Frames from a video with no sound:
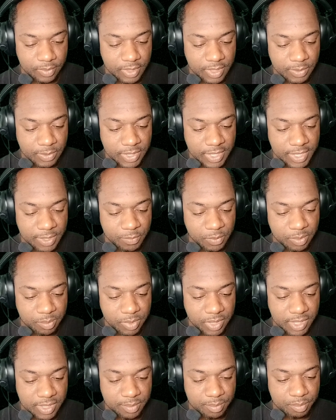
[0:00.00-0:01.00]
Now, can we
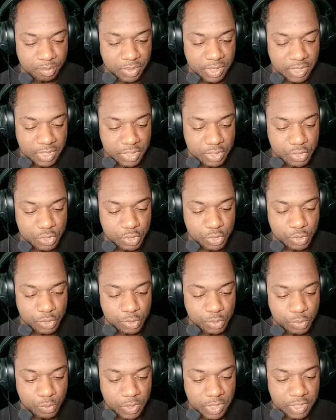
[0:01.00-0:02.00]
pick up
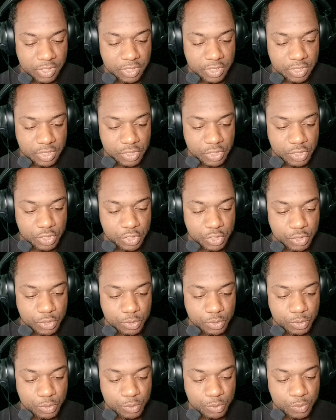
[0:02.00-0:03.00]
P2 with the
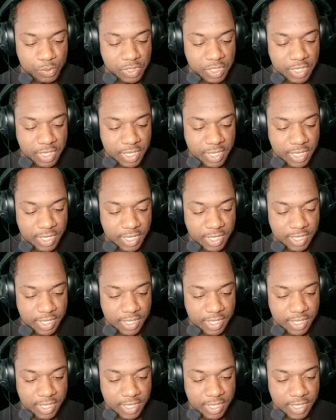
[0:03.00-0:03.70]
tune?